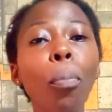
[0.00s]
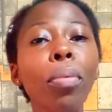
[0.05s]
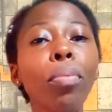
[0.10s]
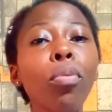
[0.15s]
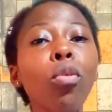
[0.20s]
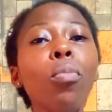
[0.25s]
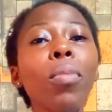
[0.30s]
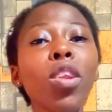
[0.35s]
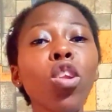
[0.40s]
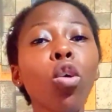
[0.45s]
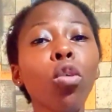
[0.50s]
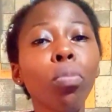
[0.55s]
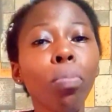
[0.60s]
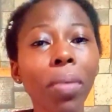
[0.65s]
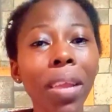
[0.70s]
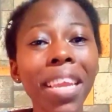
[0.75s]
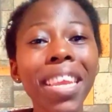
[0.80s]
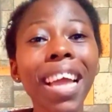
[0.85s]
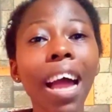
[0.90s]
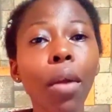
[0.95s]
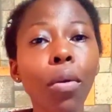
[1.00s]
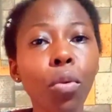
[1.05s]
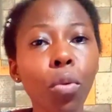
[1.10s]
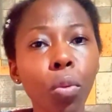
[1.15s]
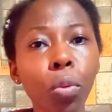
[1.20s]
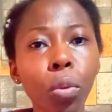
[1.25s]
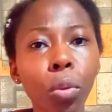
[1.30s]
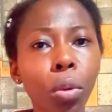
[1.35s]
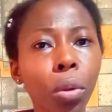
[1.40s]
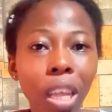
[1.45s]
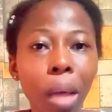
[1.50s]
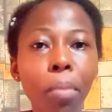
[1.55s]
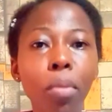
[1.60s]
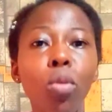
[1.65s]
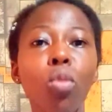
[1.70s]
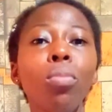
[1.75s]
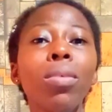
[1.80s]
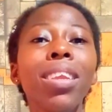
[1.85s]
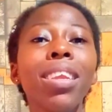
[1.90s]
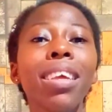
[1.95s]
or people may not play their role. Some
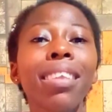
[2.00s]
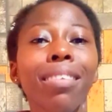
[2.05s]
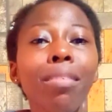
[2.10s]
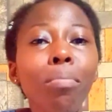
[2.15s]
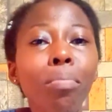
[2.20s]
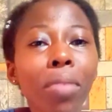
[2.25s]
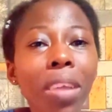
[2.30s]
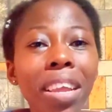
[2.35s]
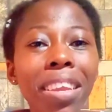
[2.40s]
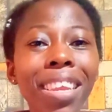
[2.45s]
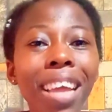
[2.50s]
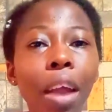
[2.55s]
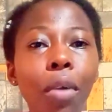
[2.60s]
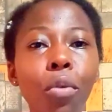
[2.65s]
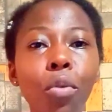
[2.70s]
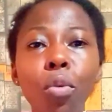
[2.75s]
people will be late in playing their